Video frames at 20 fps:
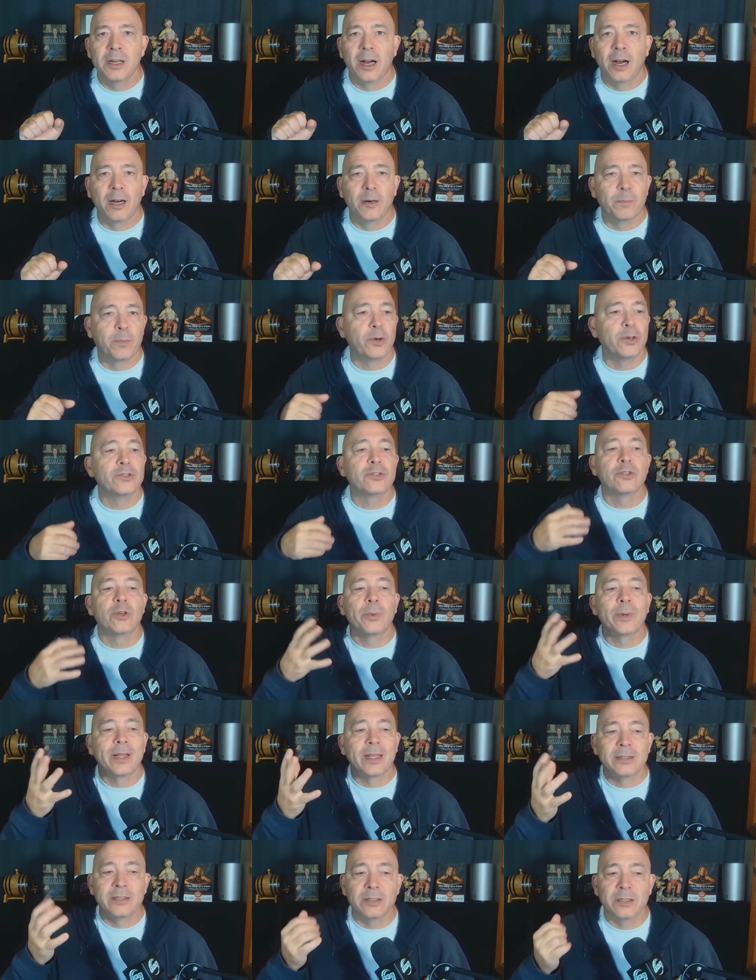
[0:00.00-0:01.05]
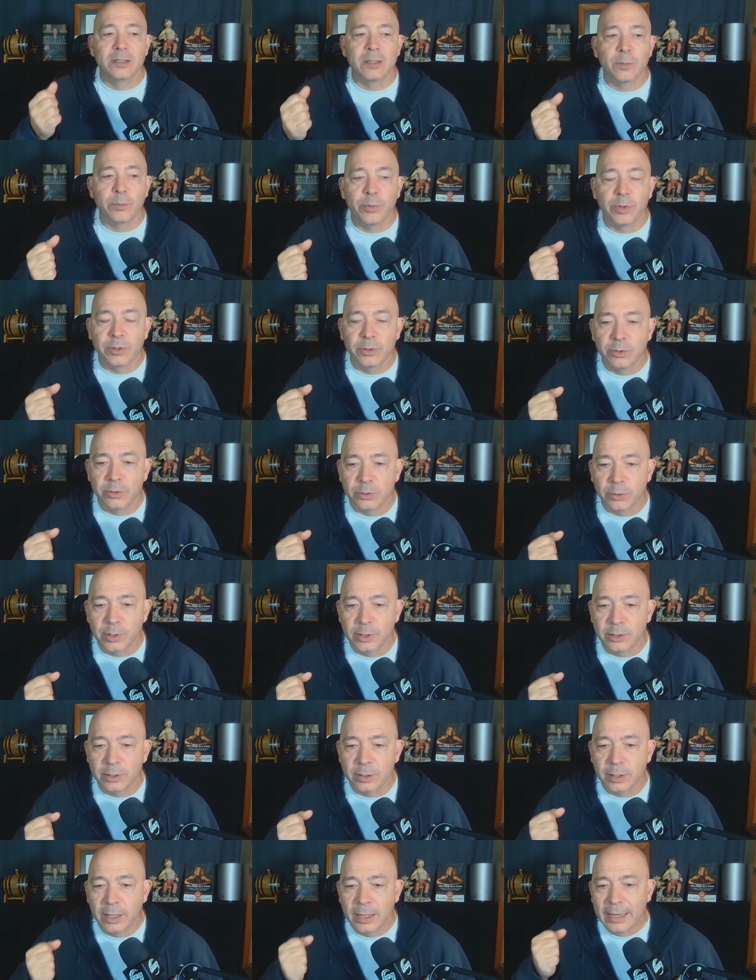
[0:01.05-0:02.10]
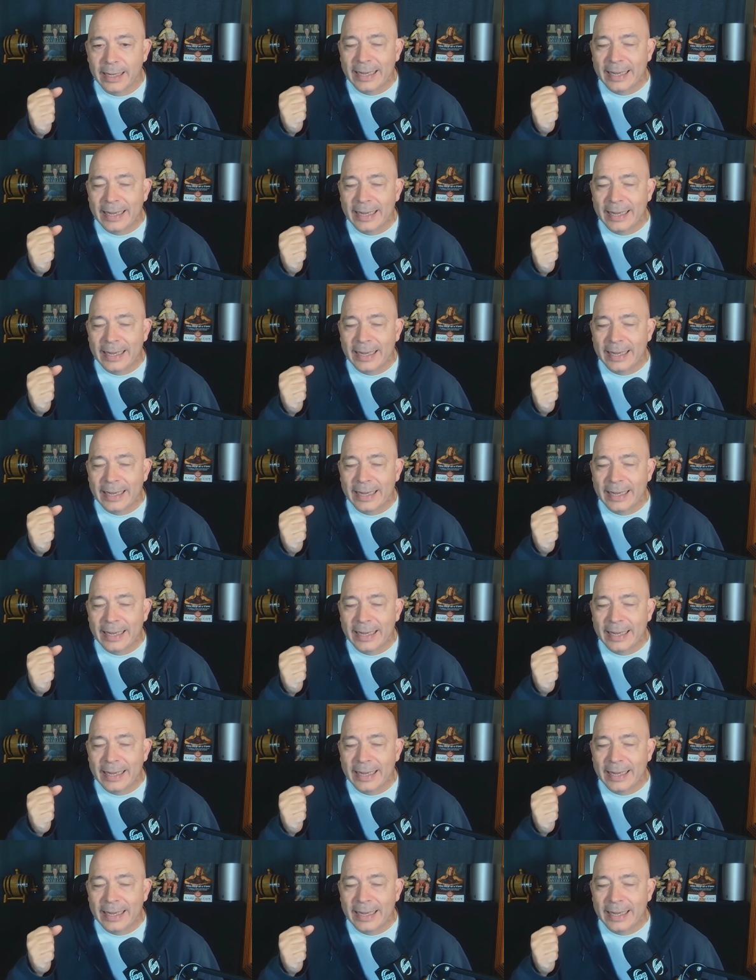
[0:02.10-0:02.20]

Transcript: our personal relationship with nutrition,